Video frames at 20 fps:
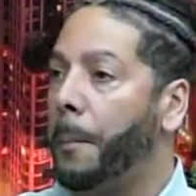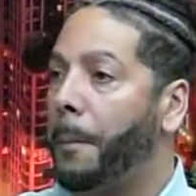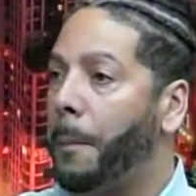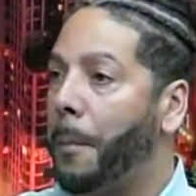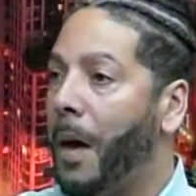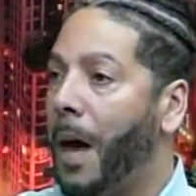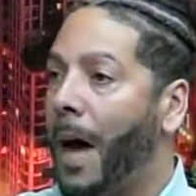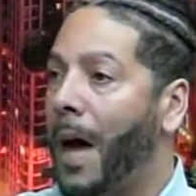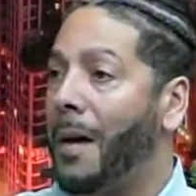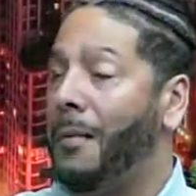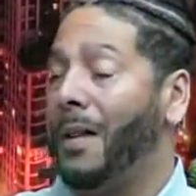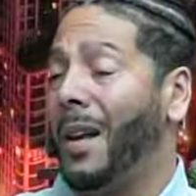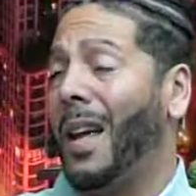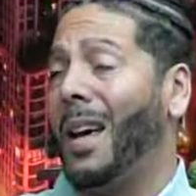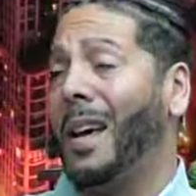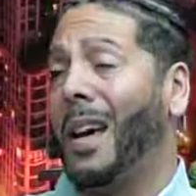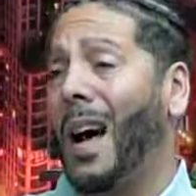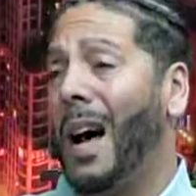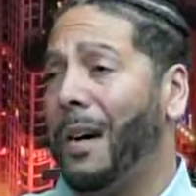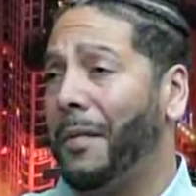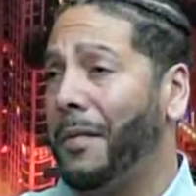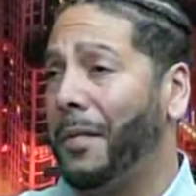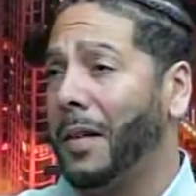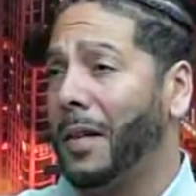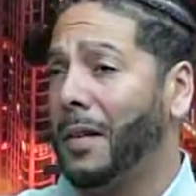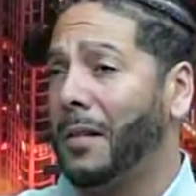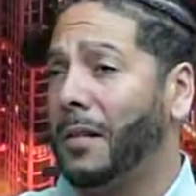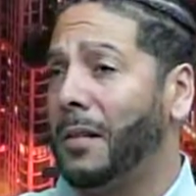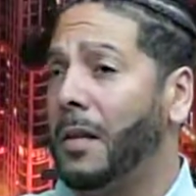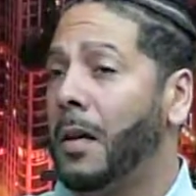having that
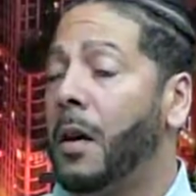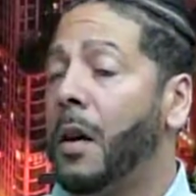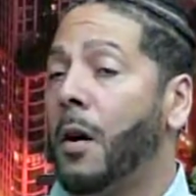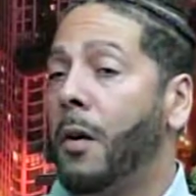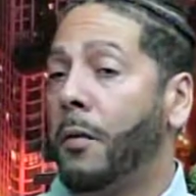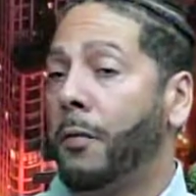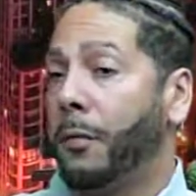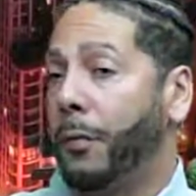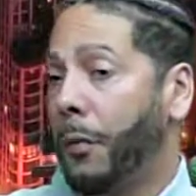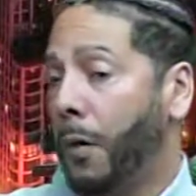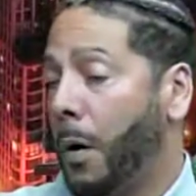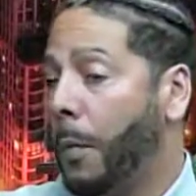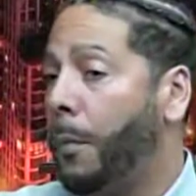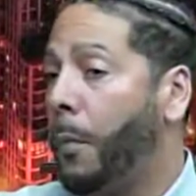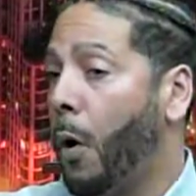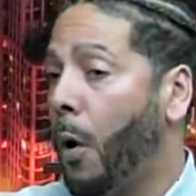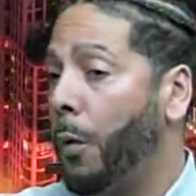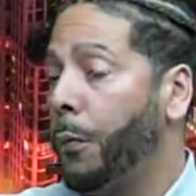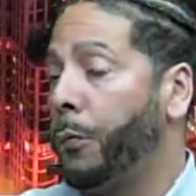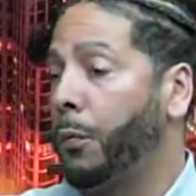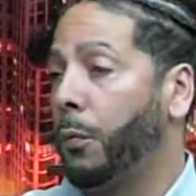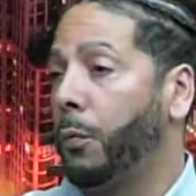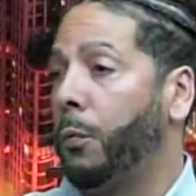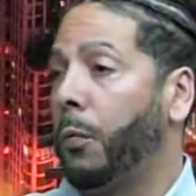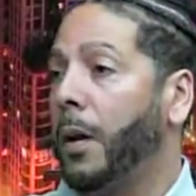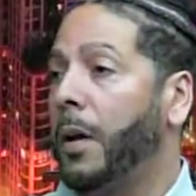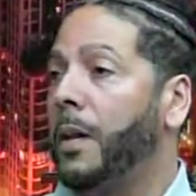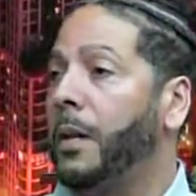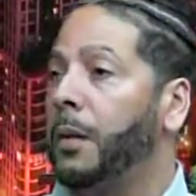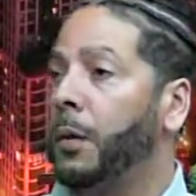confidence from also
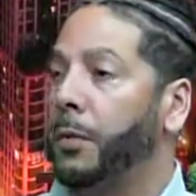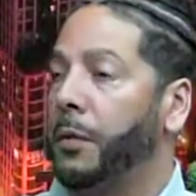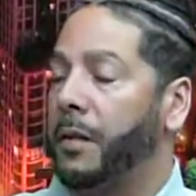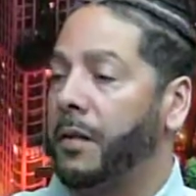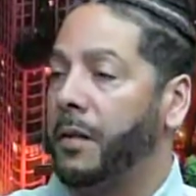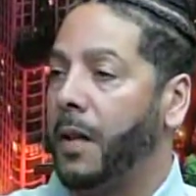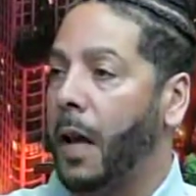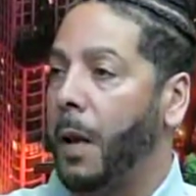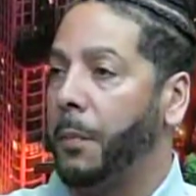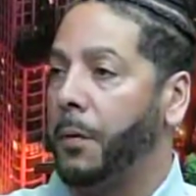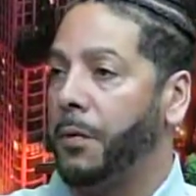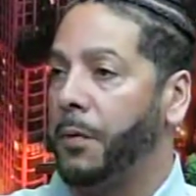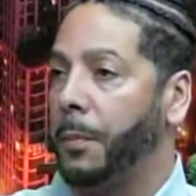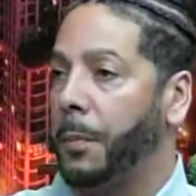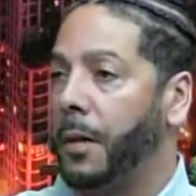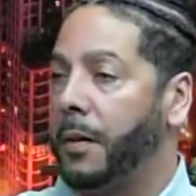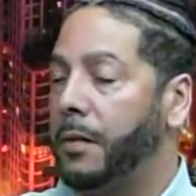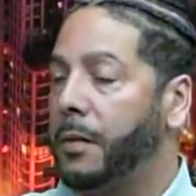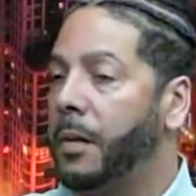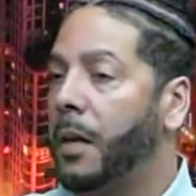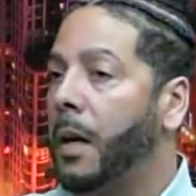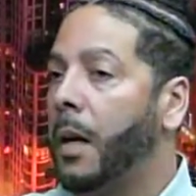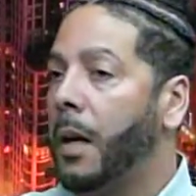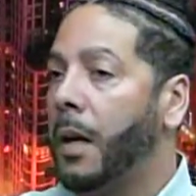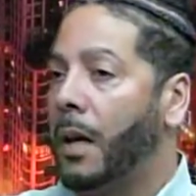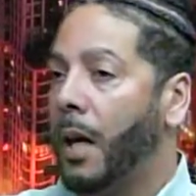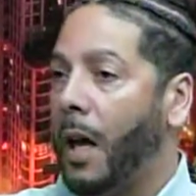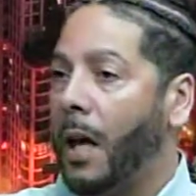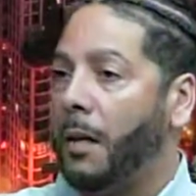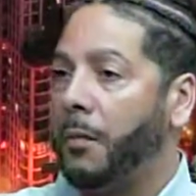running those establishments
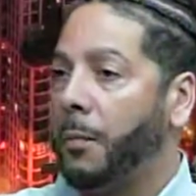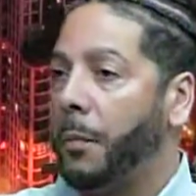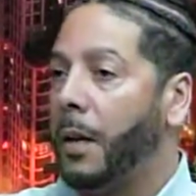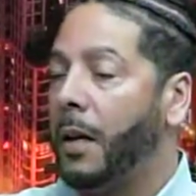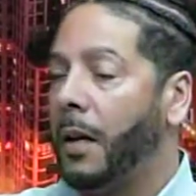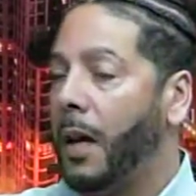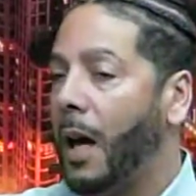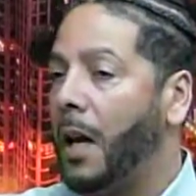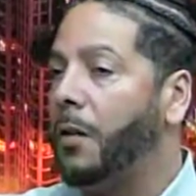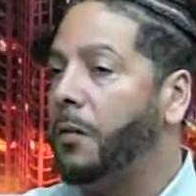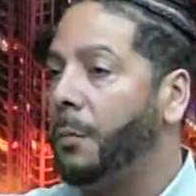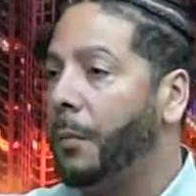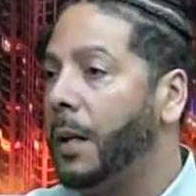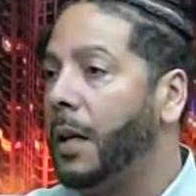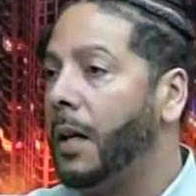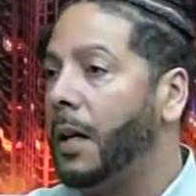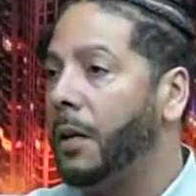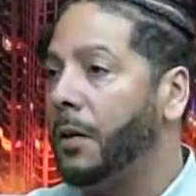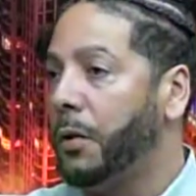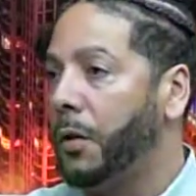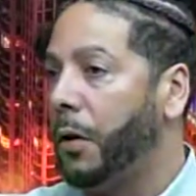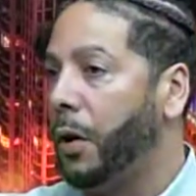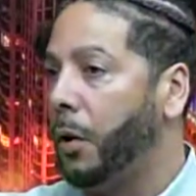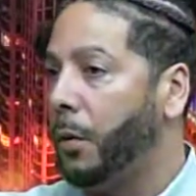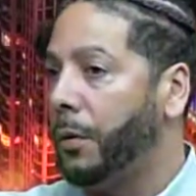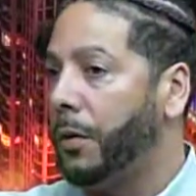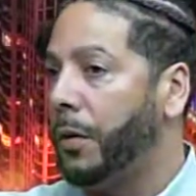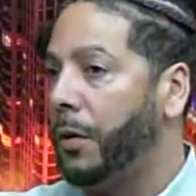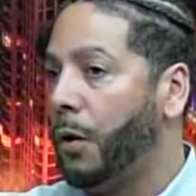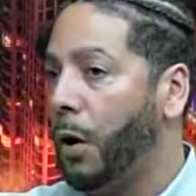gave me,
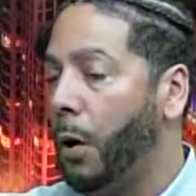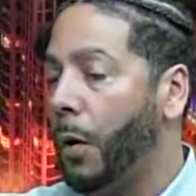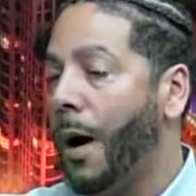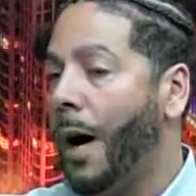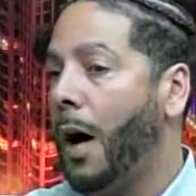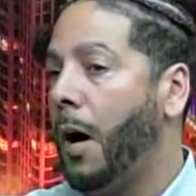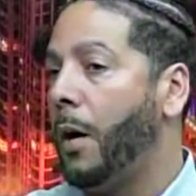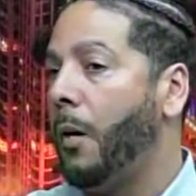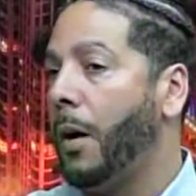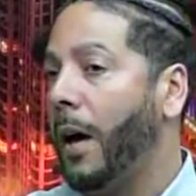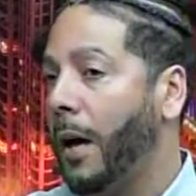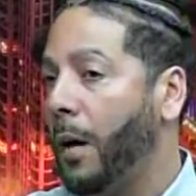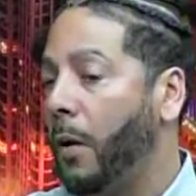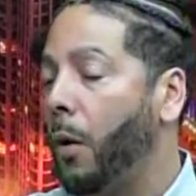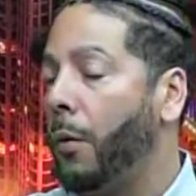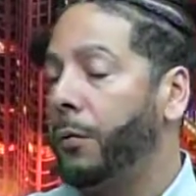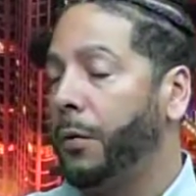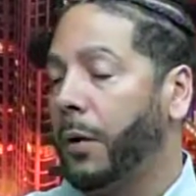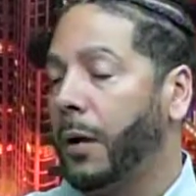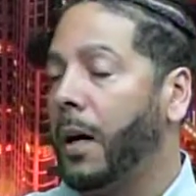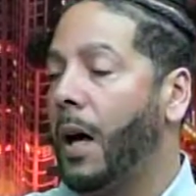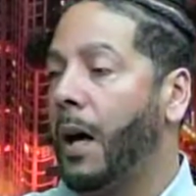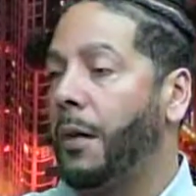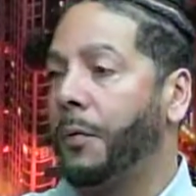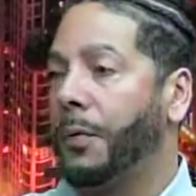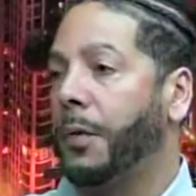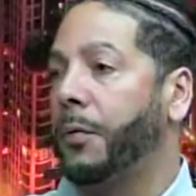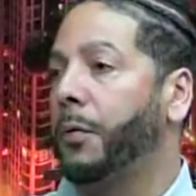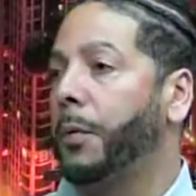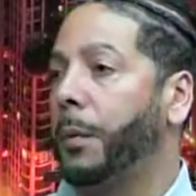the know-how and also the
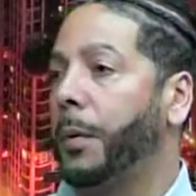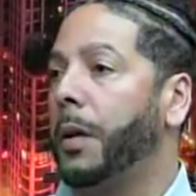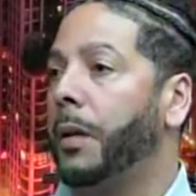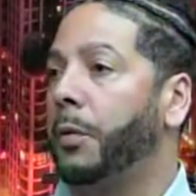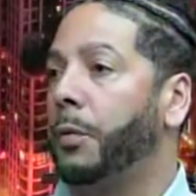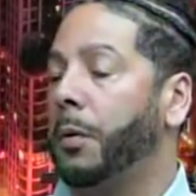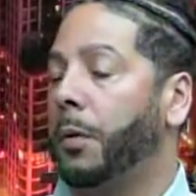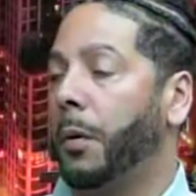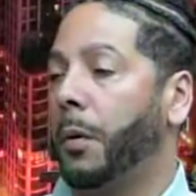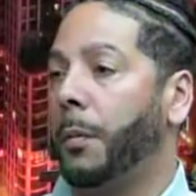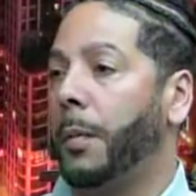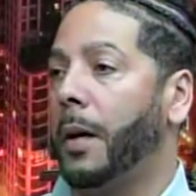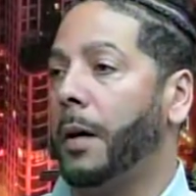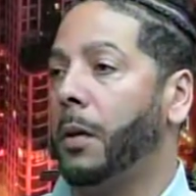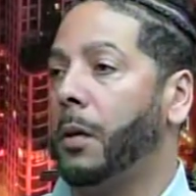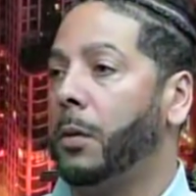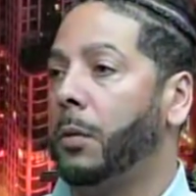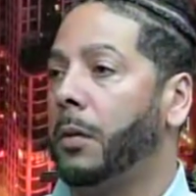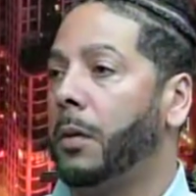confidence for me to do it on my own.